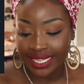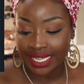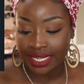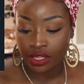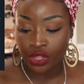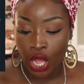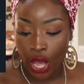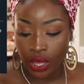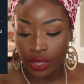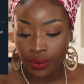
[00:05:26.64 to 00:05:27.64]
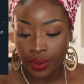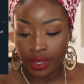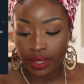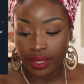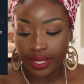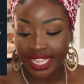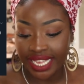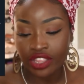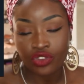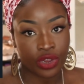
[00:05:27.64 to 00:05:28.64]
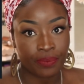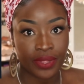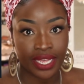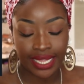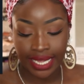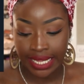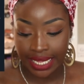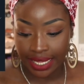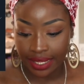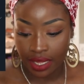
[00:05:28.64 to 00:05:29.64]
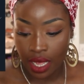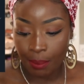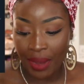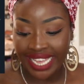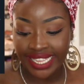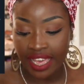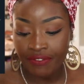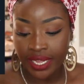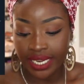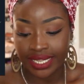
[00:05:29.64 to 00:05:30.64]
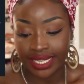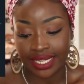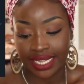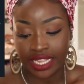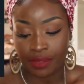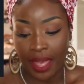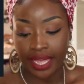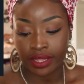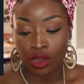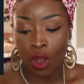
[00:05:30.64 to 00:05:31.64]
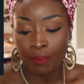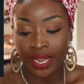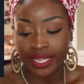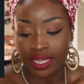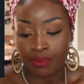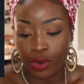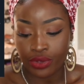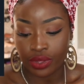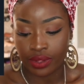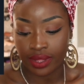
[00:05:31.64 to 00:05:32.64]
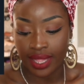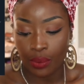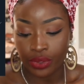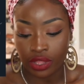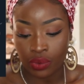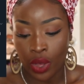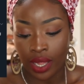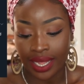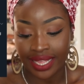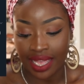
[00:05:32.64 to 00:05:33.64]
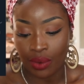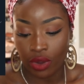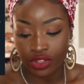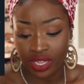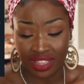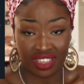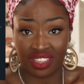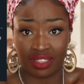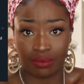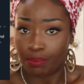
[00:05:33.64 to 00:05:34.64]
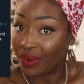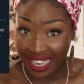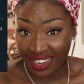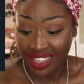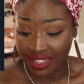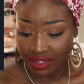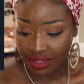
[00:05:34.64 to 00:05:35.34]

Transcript: didn't know these strips existed, but I definitely didn't expect the complex emotions that would swirl as I watch it just blend in.